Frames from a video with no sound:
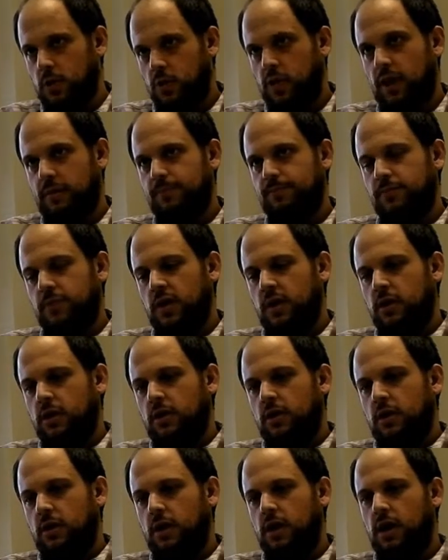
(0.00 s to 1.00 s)
Okay.
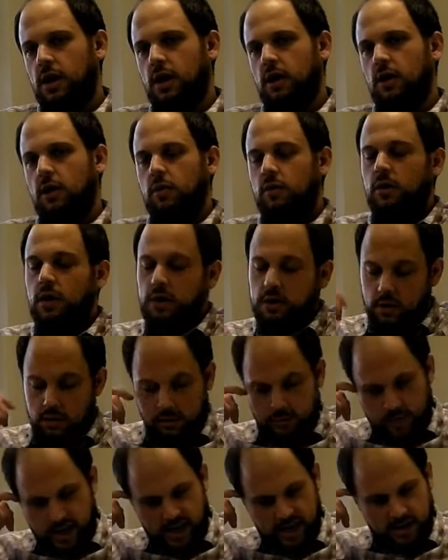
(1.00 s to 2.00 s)
Oh,
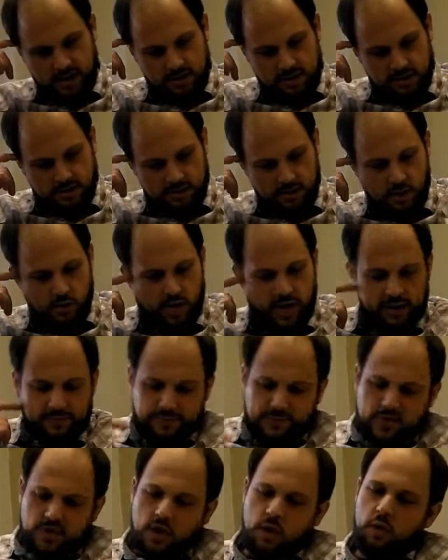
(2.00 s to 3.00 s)
man. Okay,
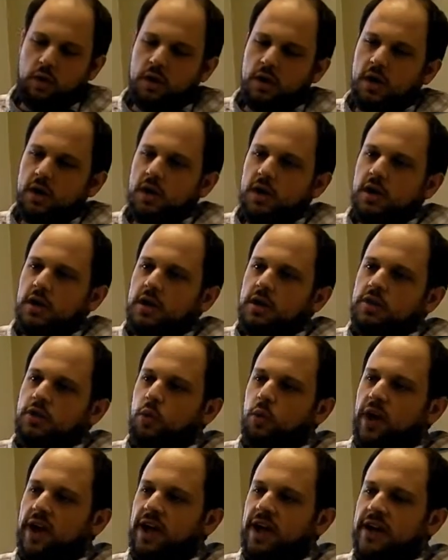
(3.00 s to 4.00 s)
so the
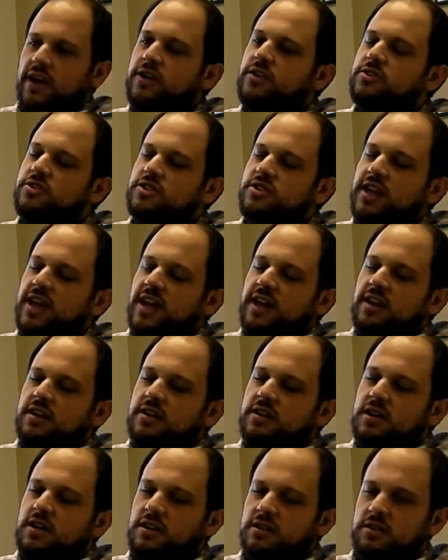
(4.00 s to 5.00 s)
way I
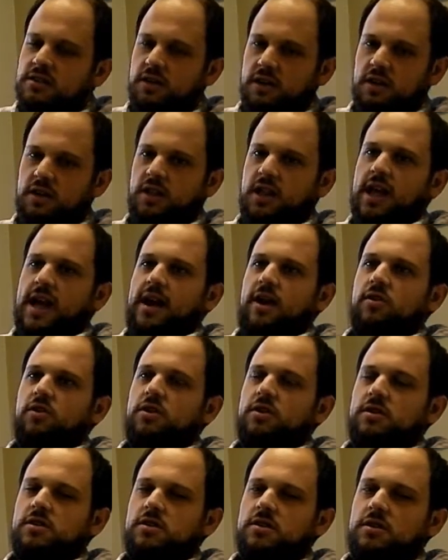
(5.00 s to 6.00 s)
understand the
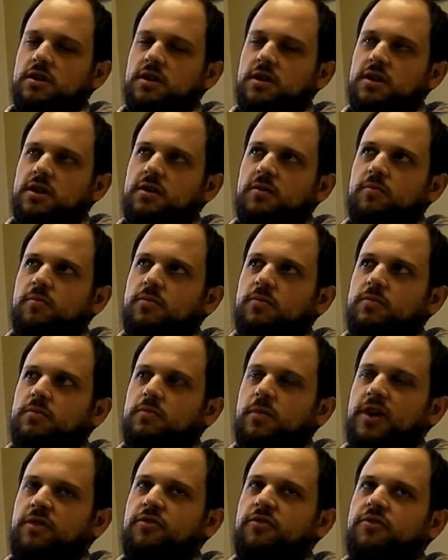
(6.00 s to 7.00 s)
cloud,
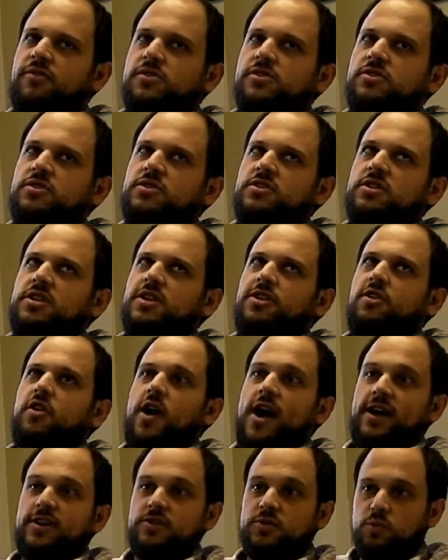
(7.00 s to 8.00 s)
my first
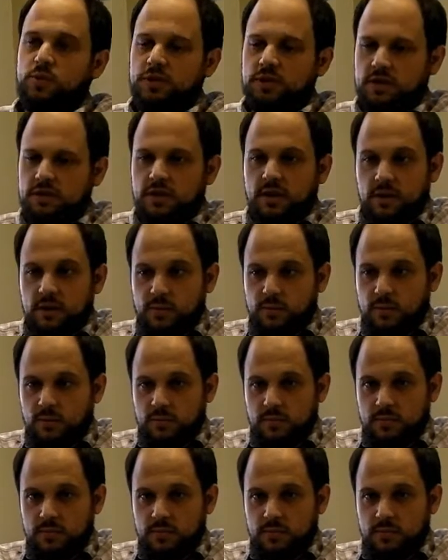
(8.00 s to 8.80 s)
interaction with the term,